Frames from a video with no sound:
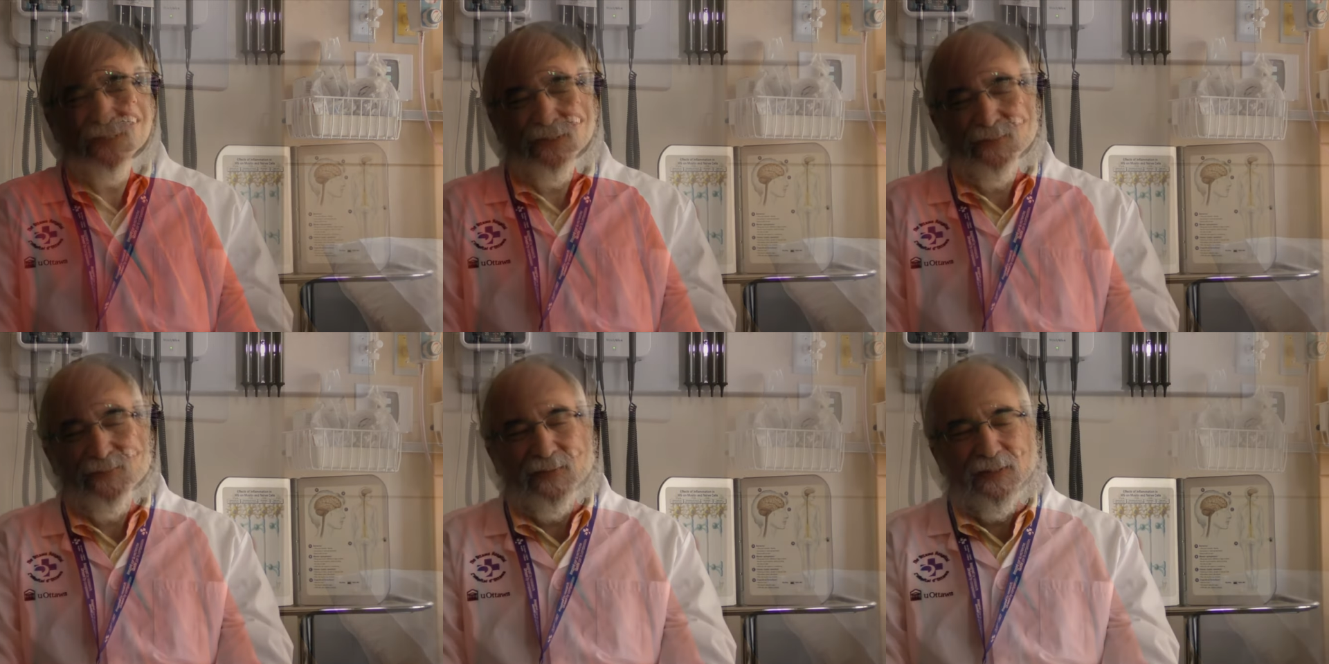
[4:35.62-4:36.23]

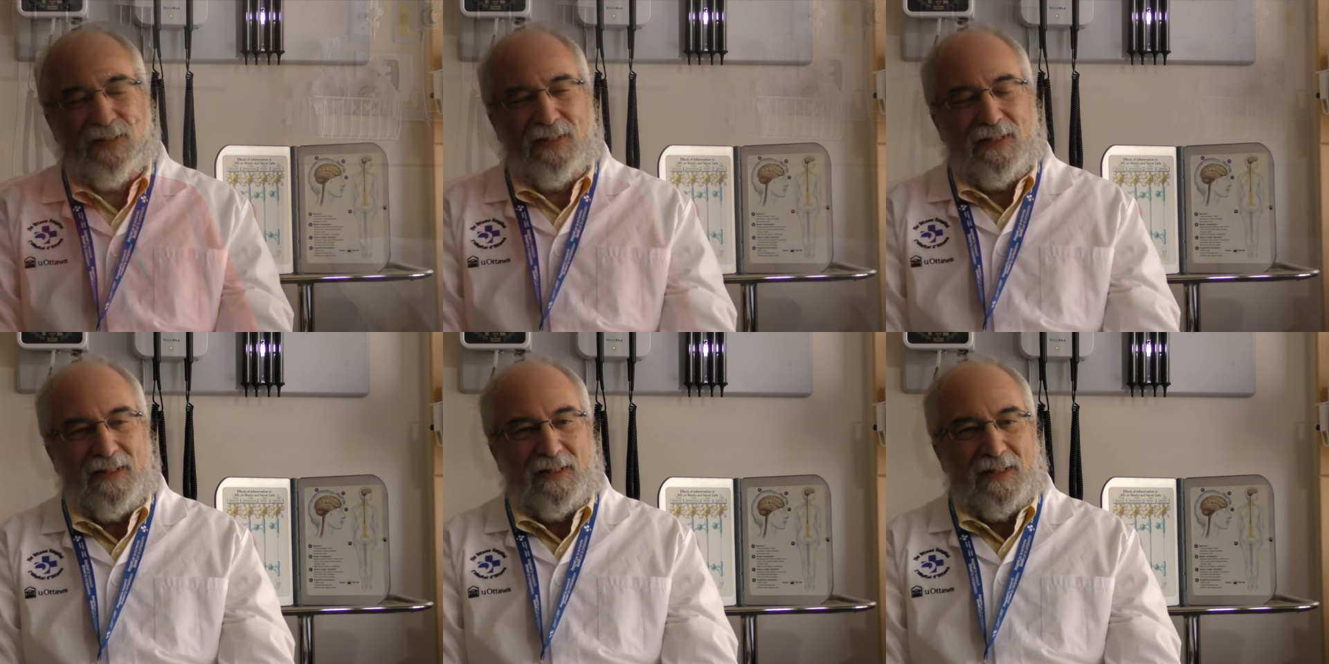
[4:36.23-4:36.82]
I'm
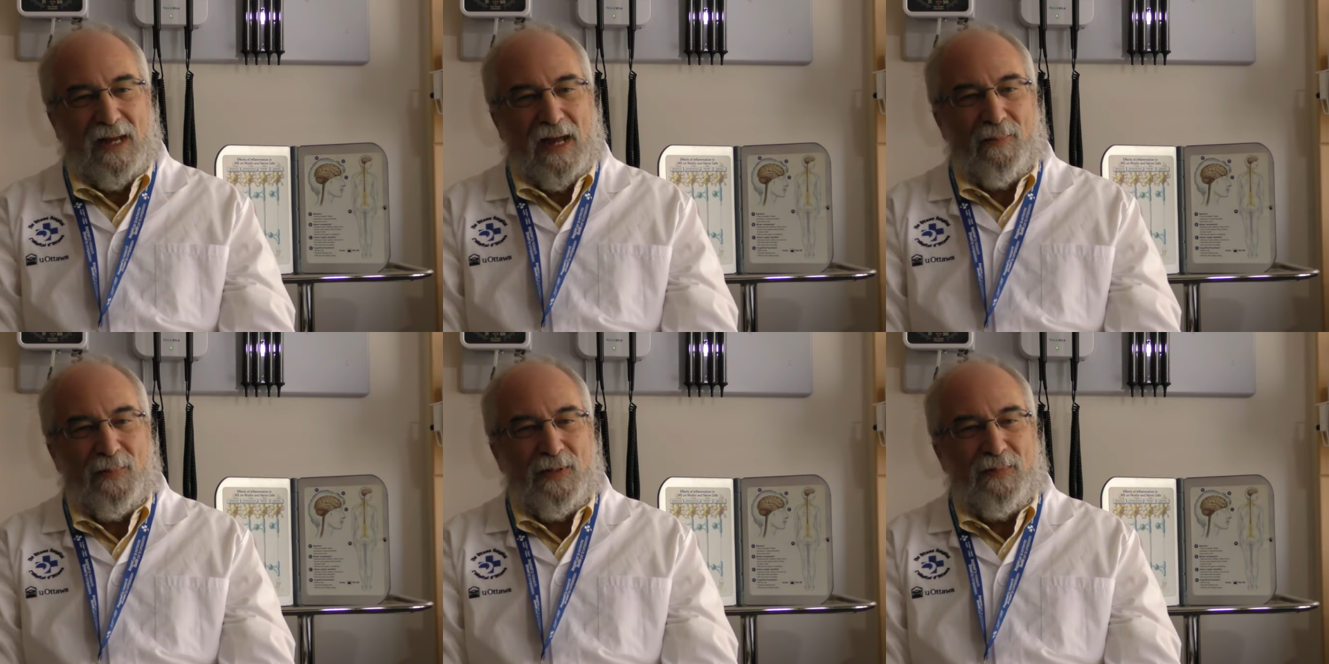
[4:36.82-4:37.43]

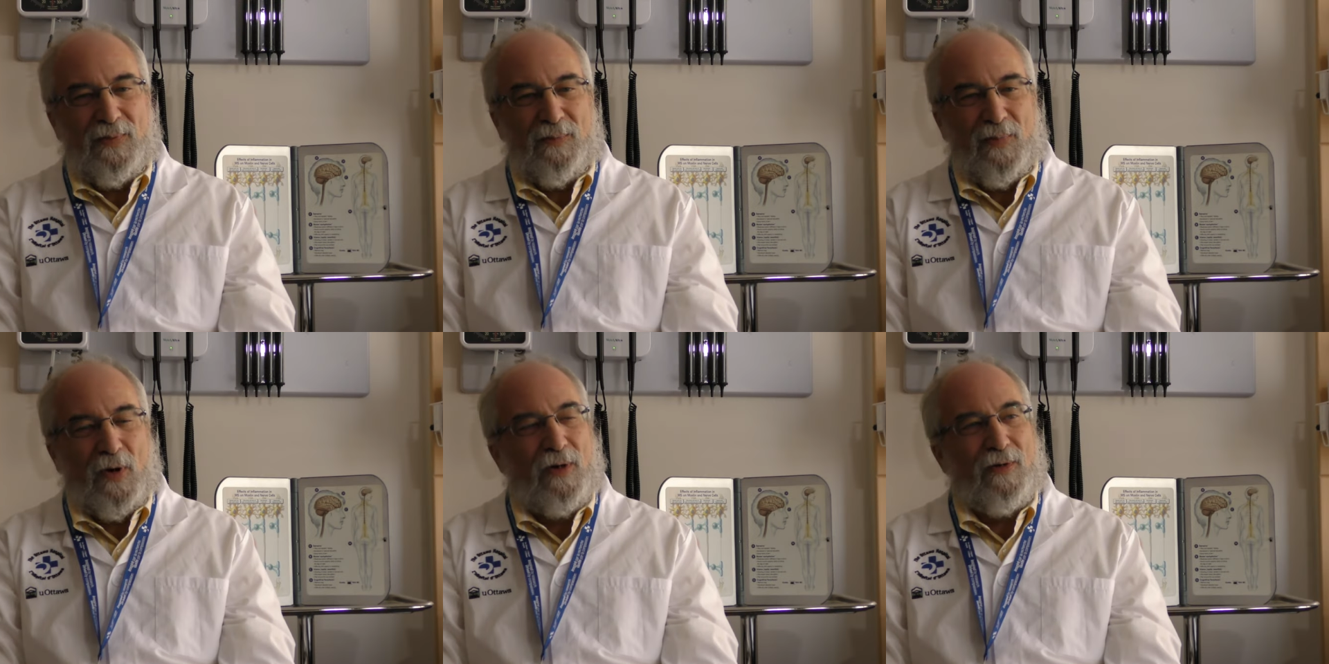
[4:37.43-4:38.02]
happy to be
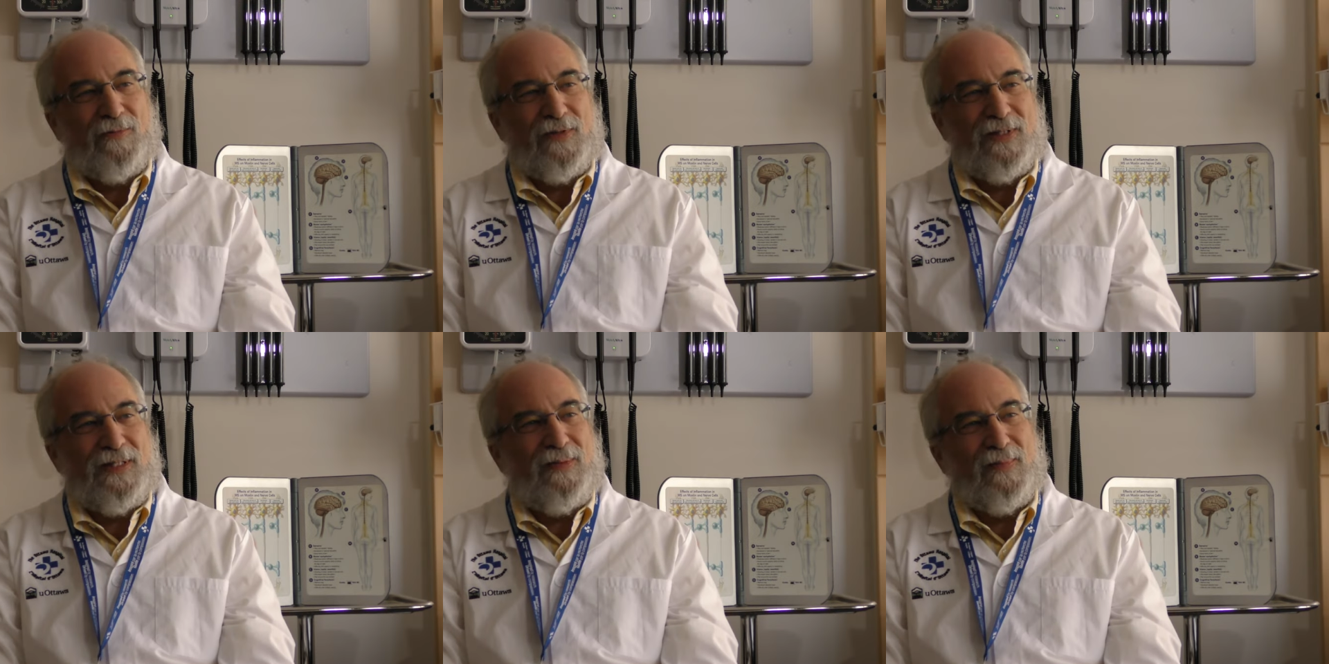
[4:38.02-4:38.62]
part of
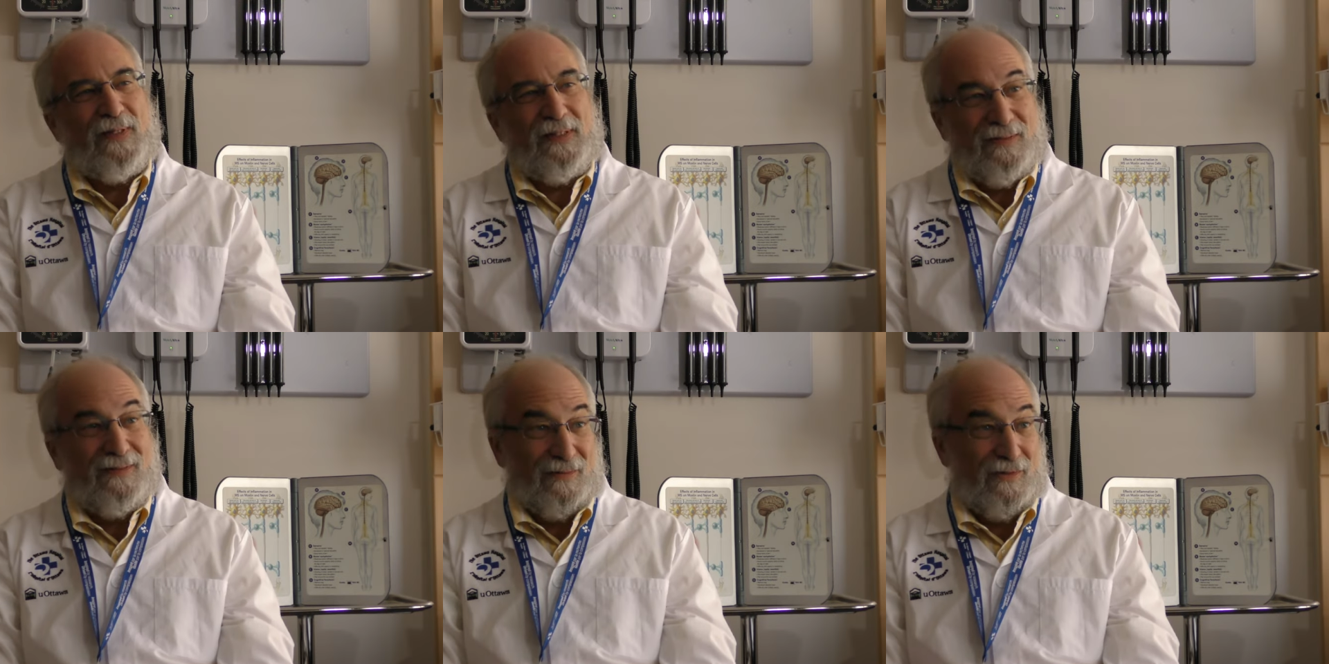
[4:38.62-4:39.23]
the team
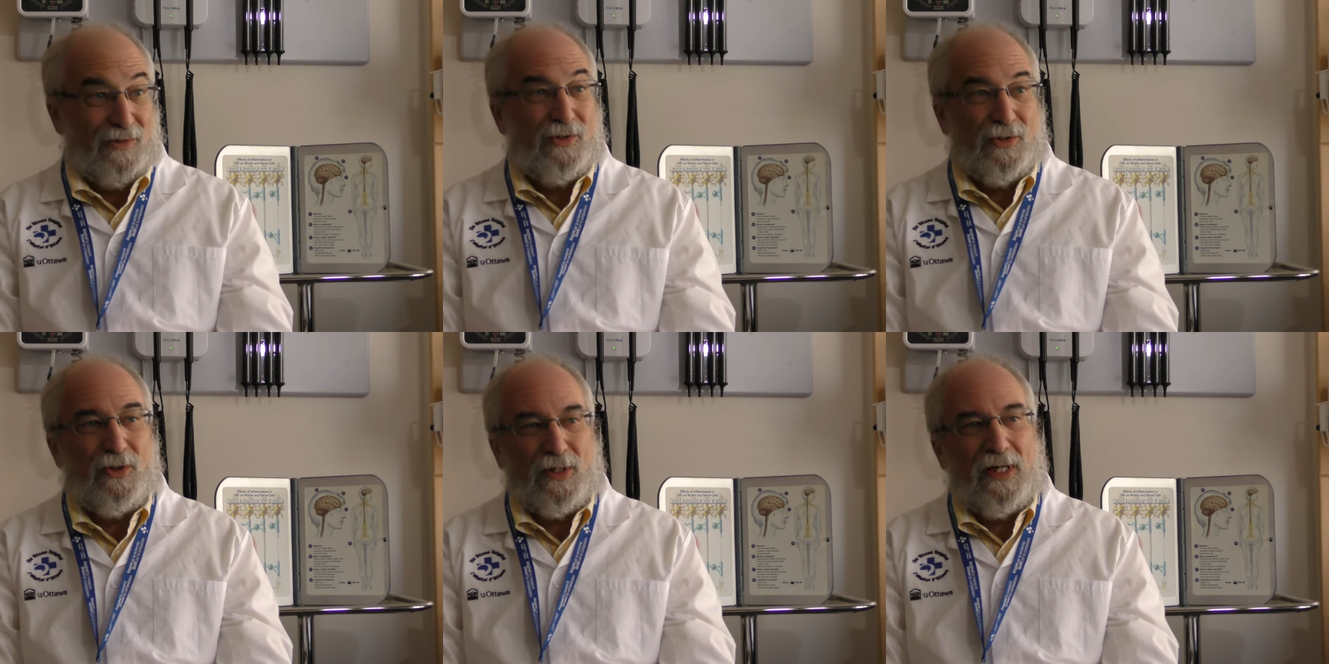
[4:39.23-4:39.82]
that
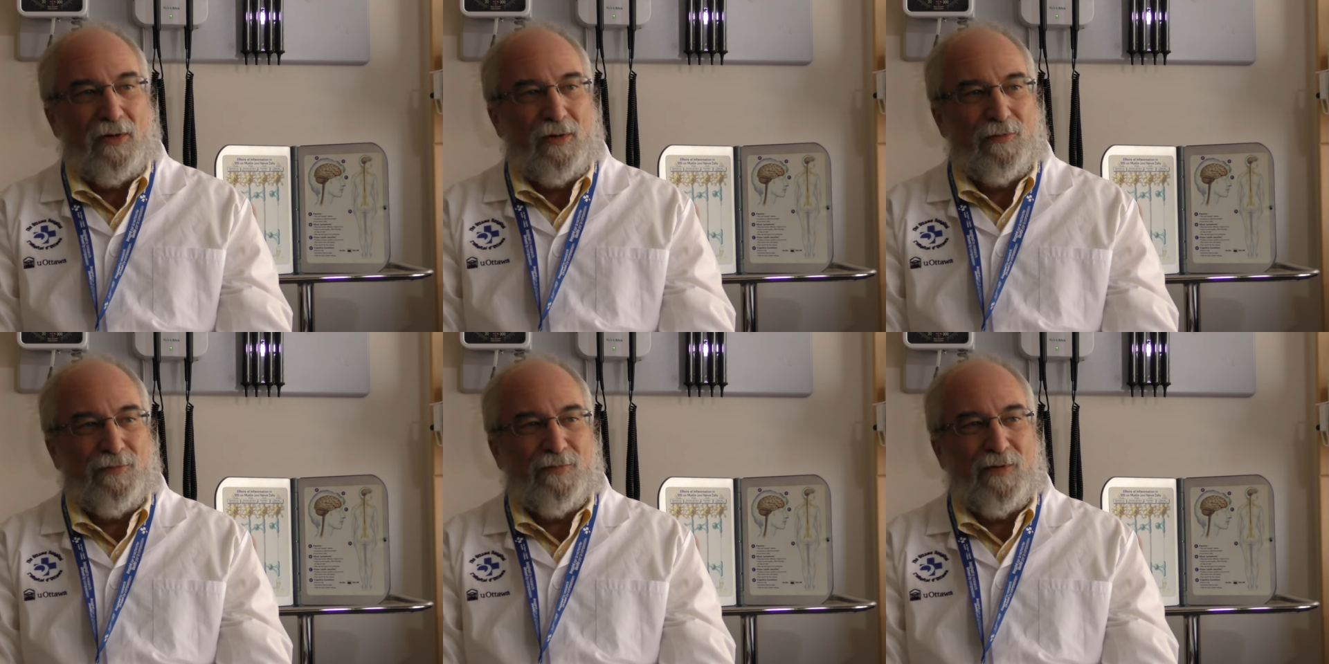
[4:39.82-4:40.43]
took care
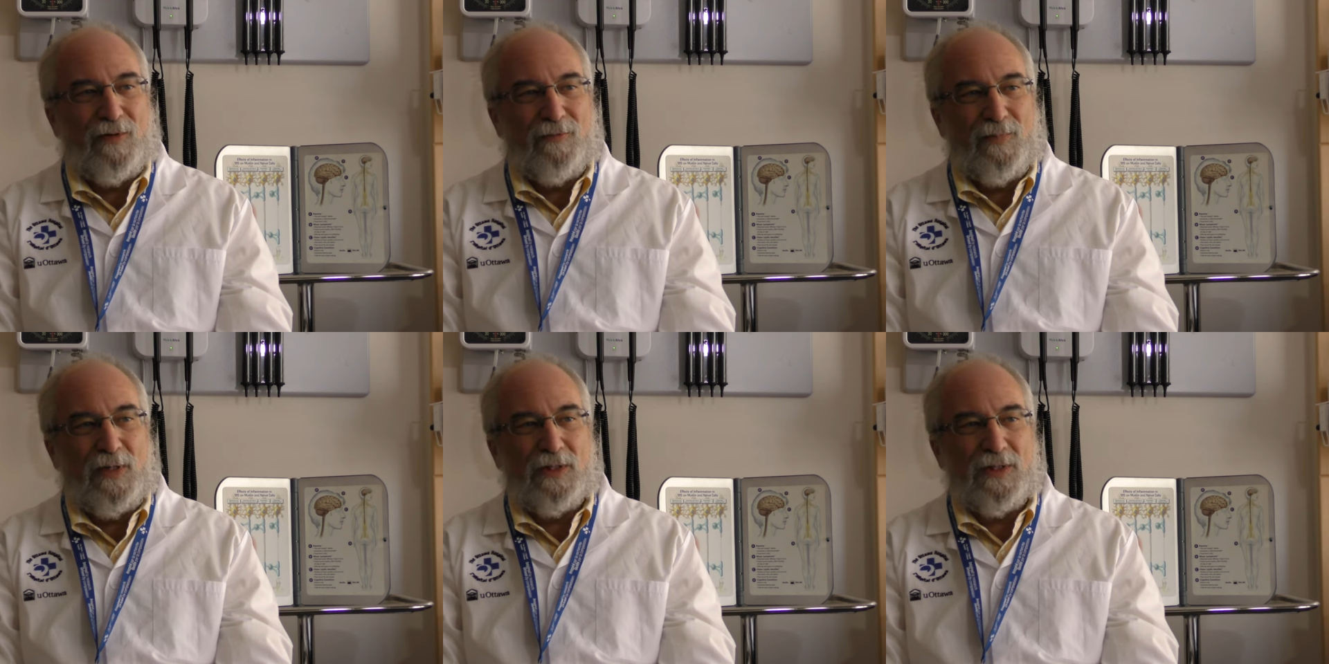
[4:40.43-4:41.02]
of
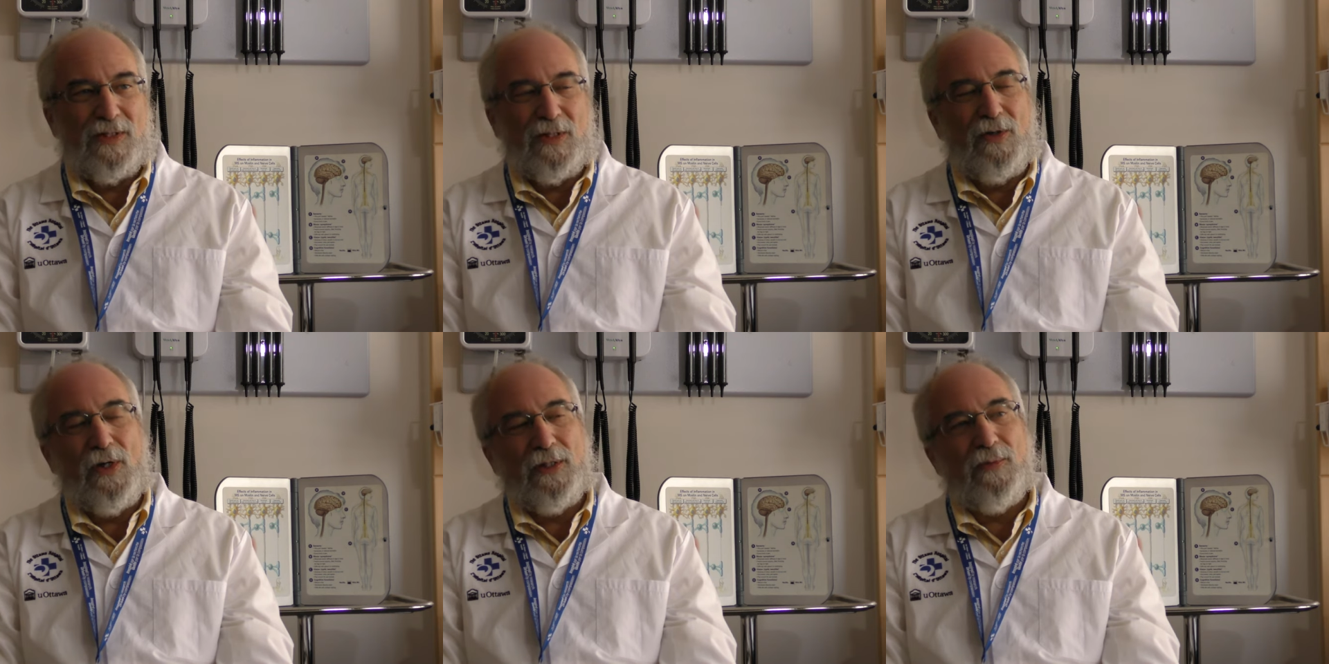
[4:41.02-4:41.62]
patients
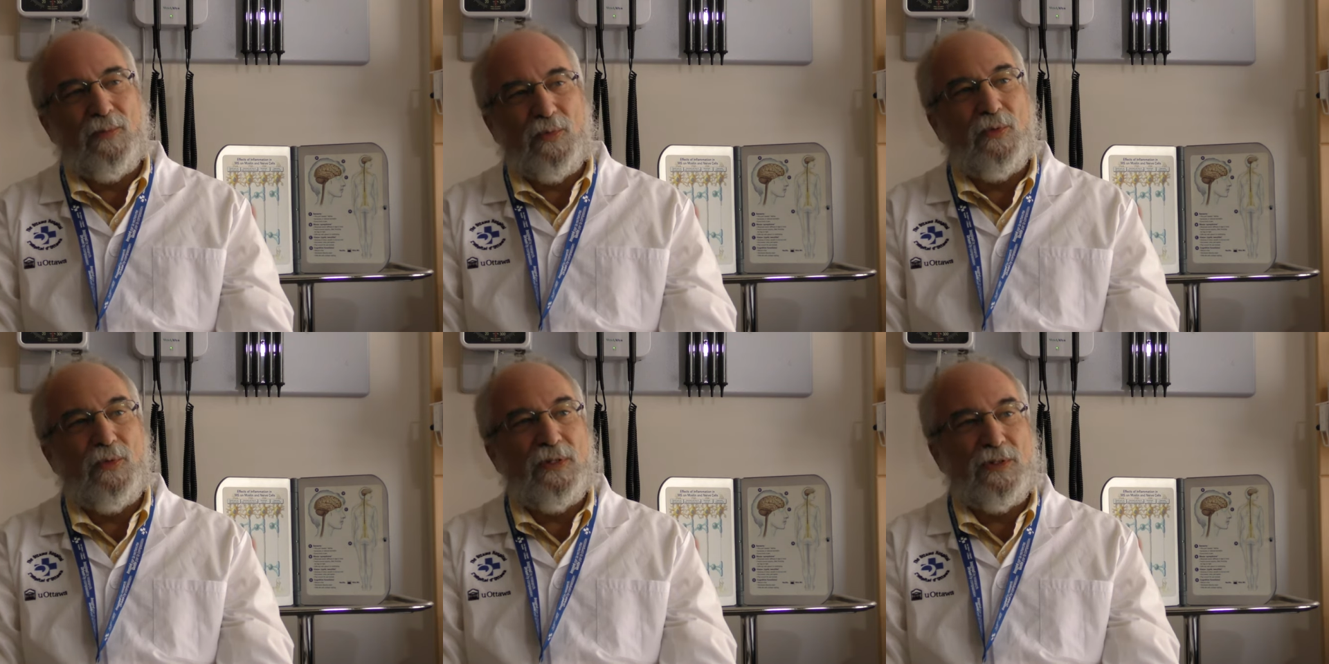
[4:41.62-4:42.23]
and got them
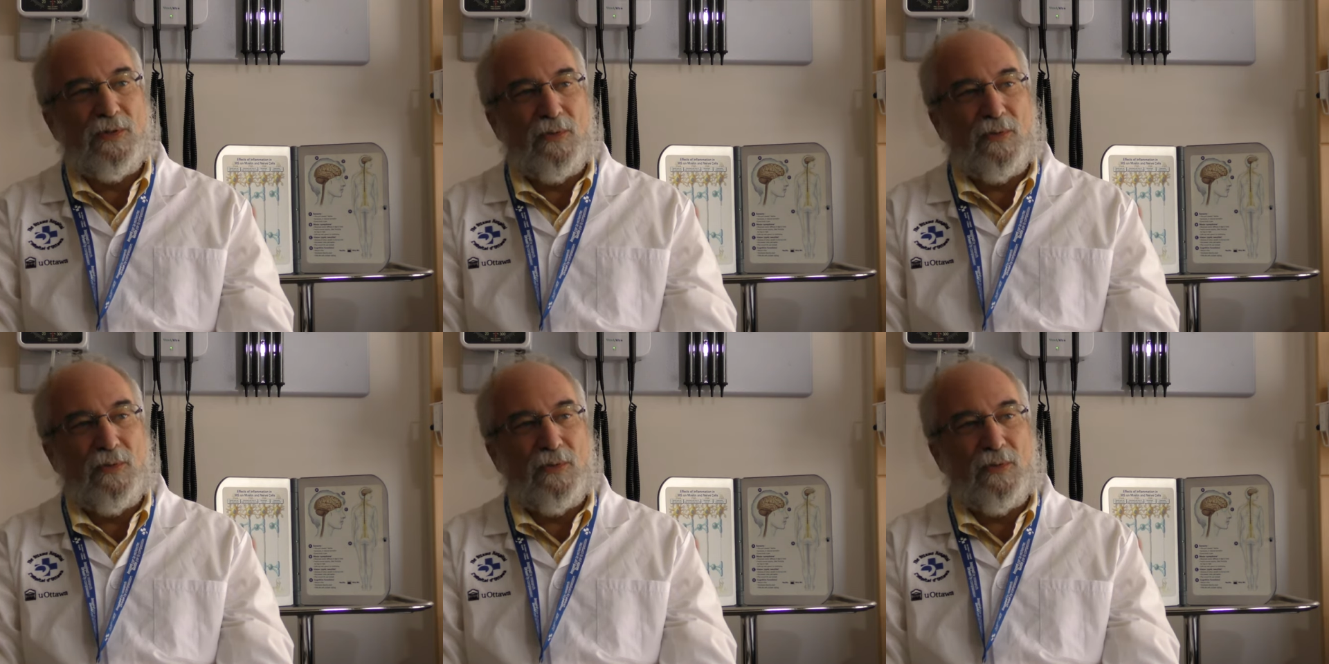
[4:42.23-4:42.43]
through this